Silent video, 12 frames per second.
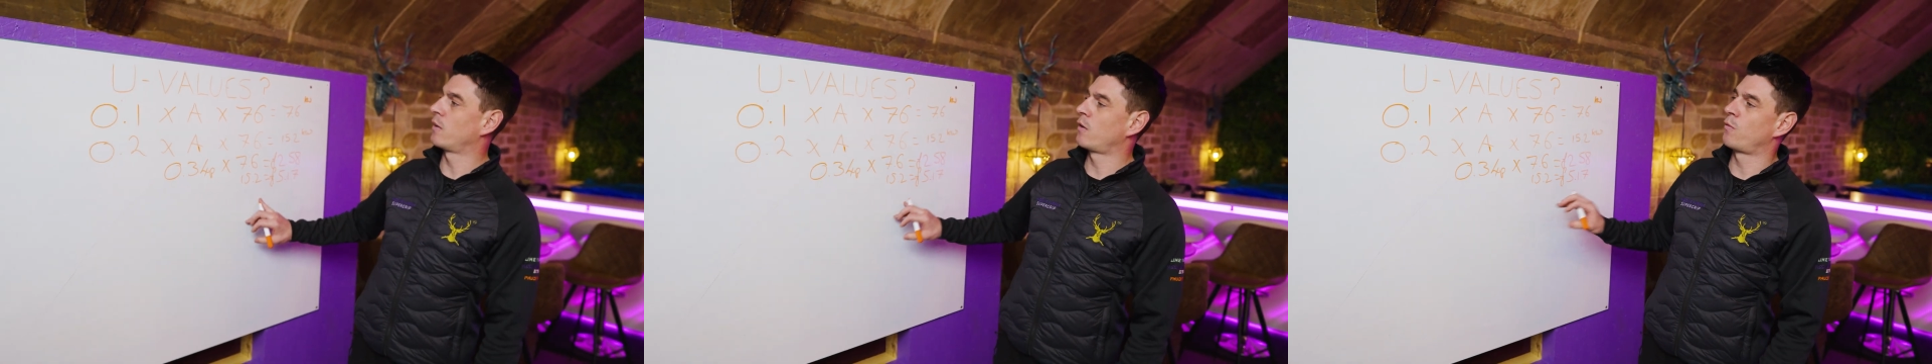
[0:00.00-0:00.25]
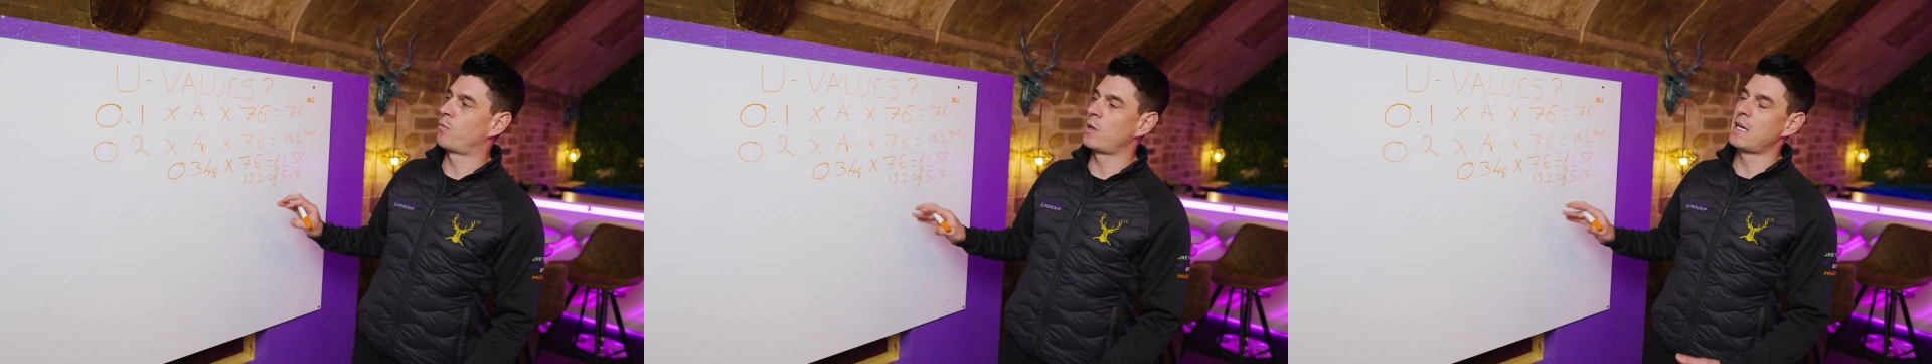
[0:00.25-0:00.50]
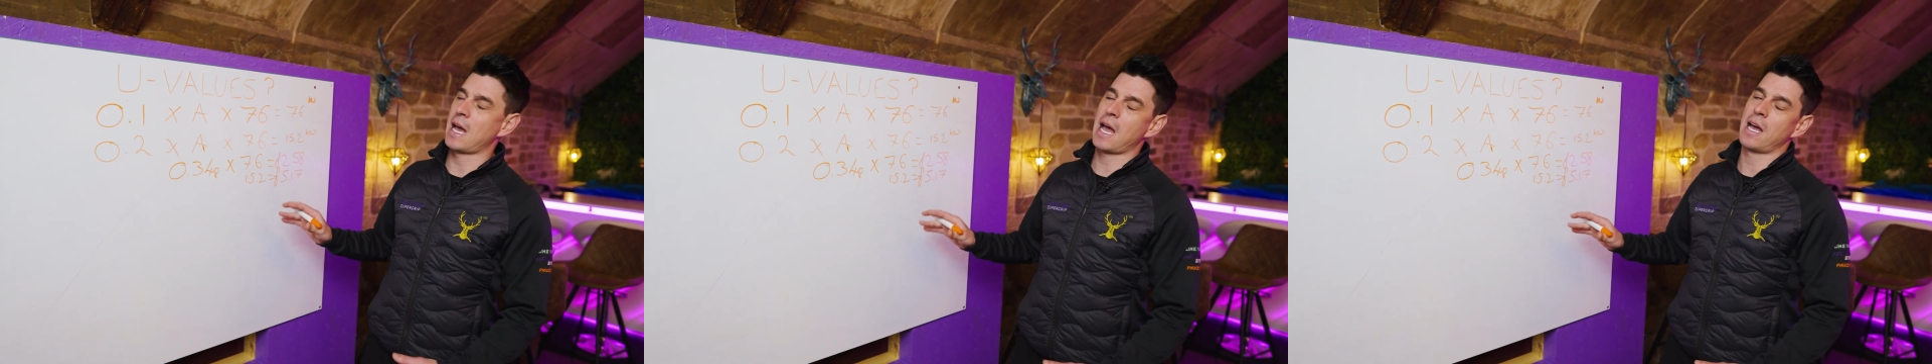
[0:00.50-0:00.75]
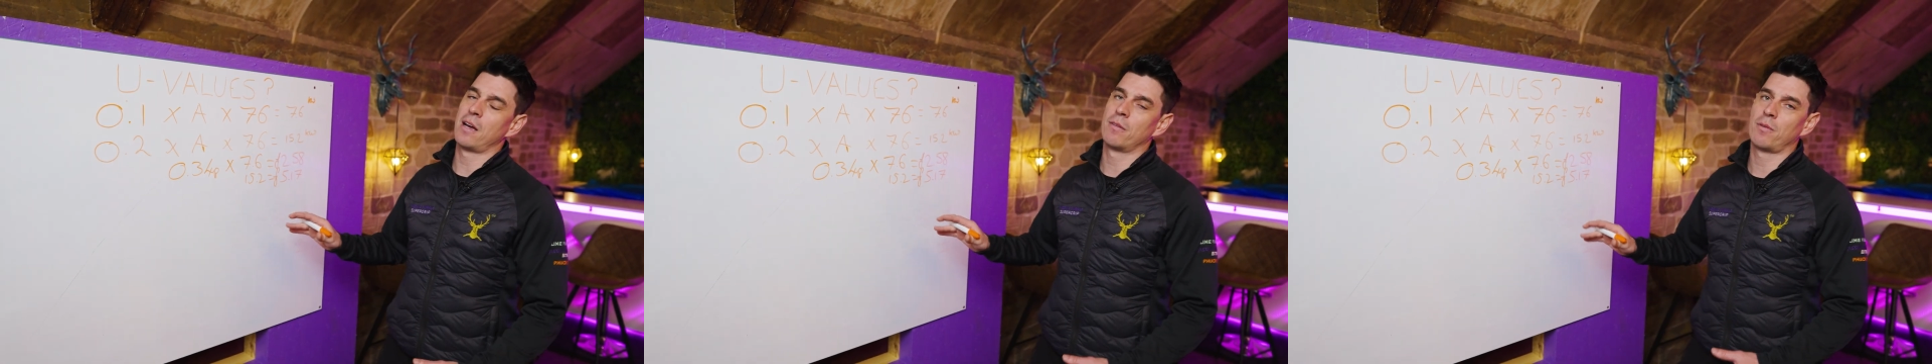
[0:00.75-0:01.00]
if we
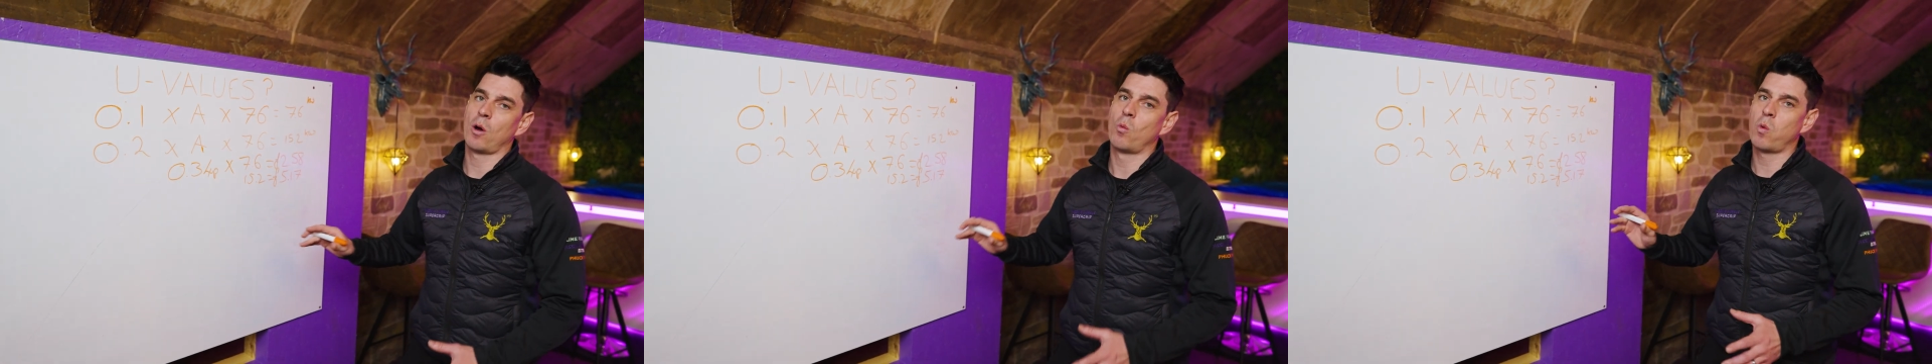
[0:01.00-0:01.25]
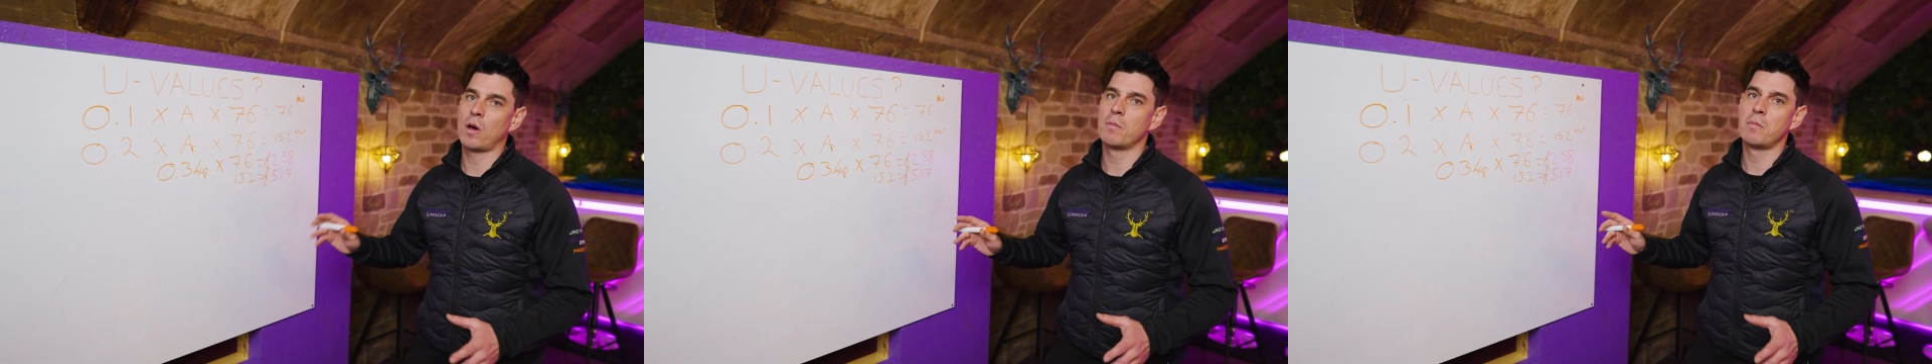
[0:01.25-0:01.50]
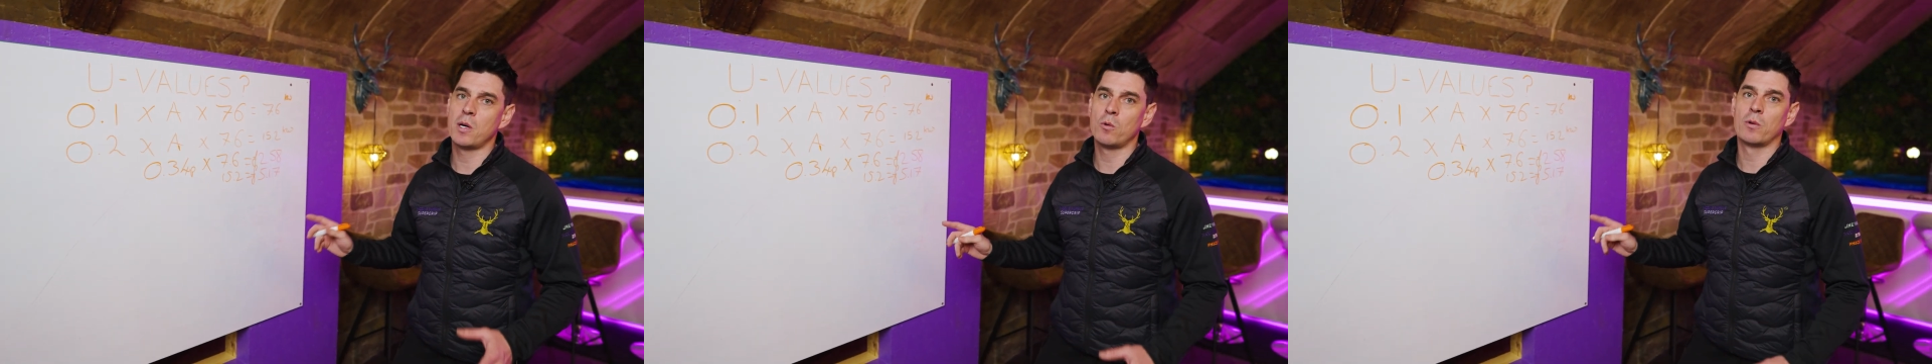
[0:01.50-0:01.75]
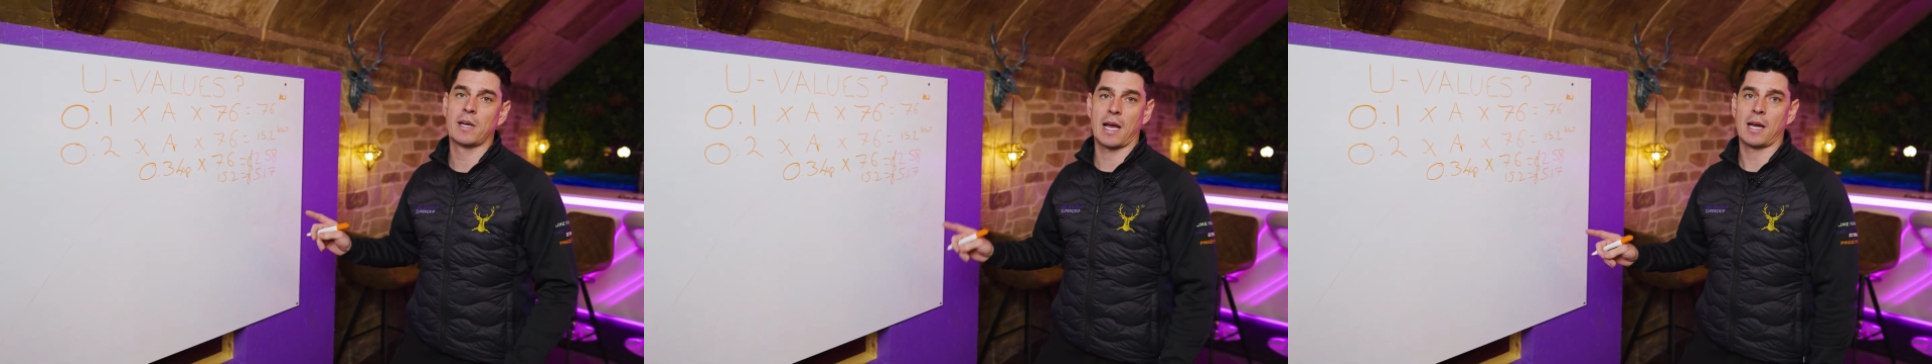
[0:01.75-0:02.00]
have a 1
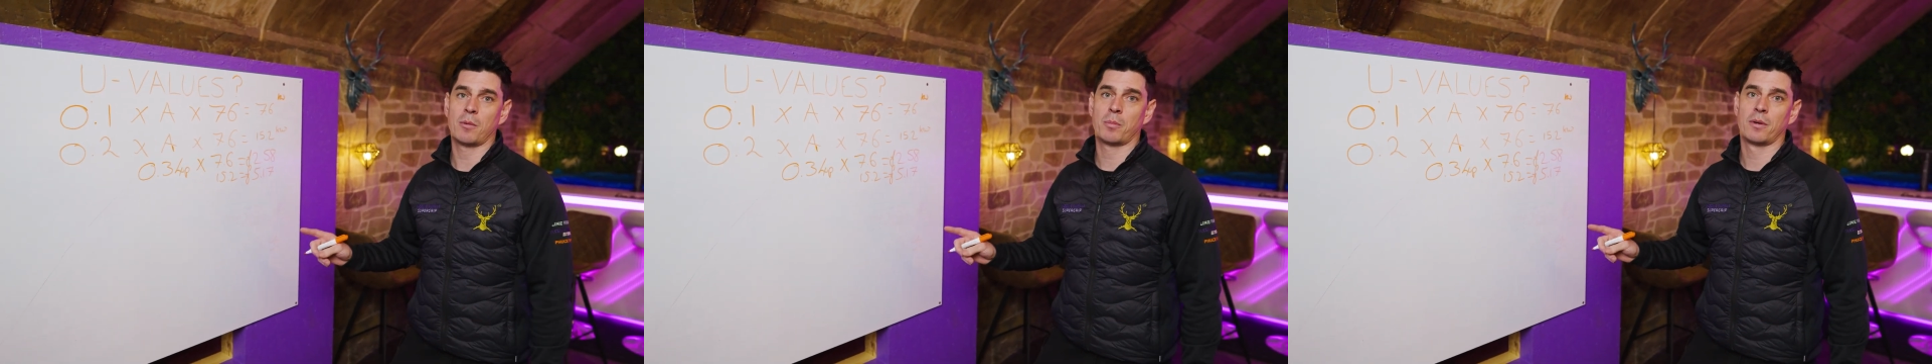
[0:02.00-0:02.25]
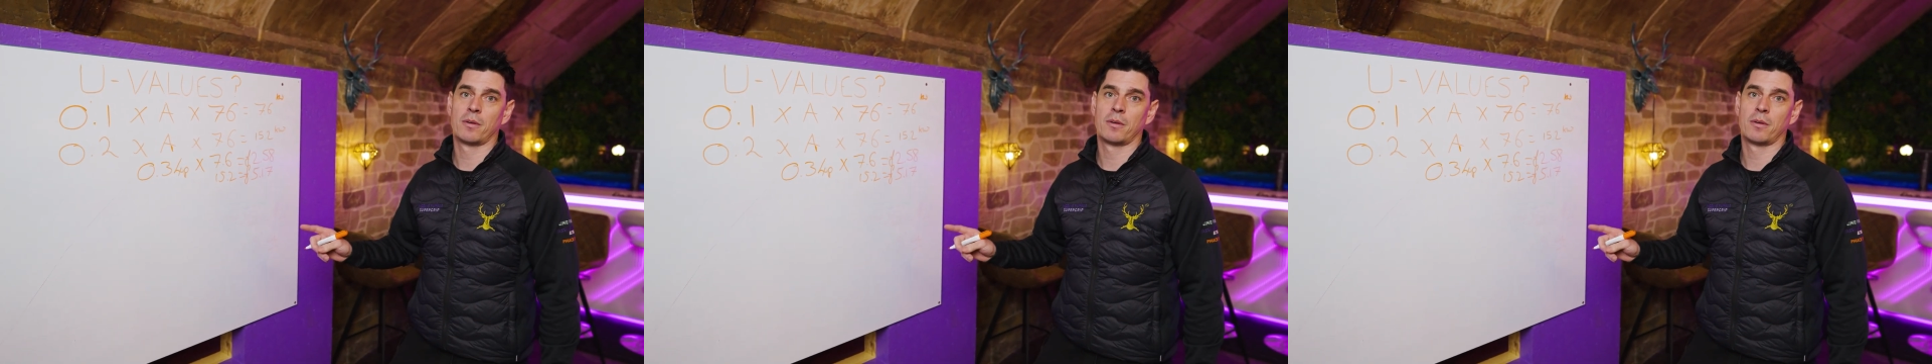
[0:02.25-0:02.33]
mil gap